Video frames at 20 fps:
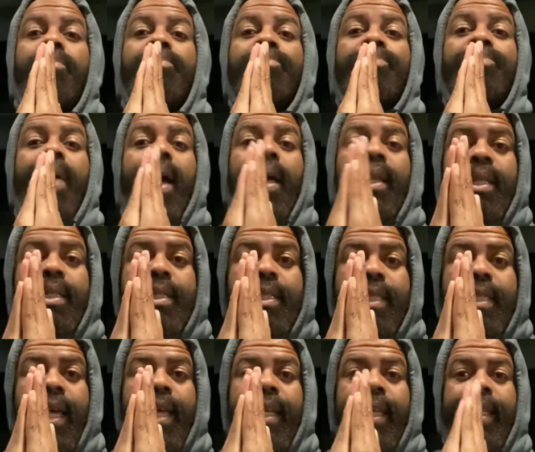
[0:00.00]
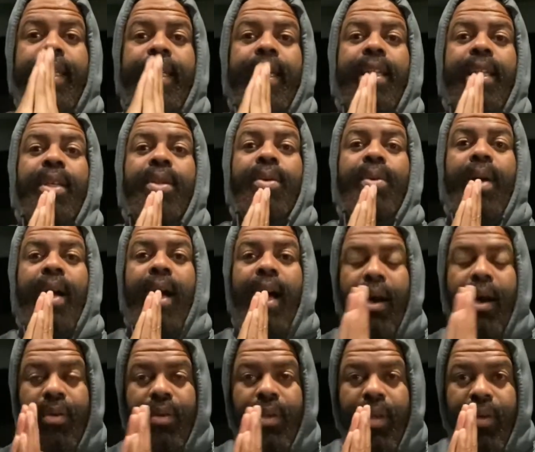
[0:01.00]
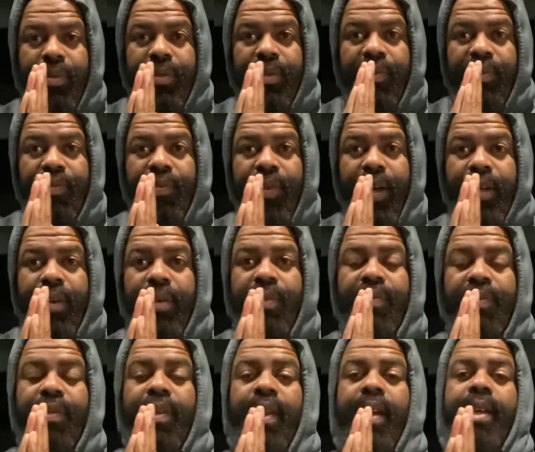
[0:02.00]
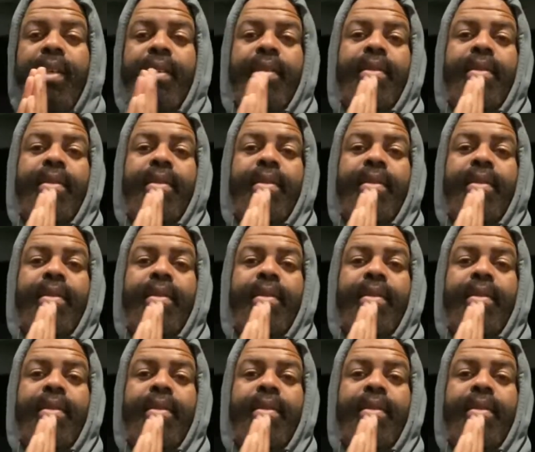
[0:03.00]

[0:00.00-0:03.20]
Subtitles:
balance that and get you out of the fight or flight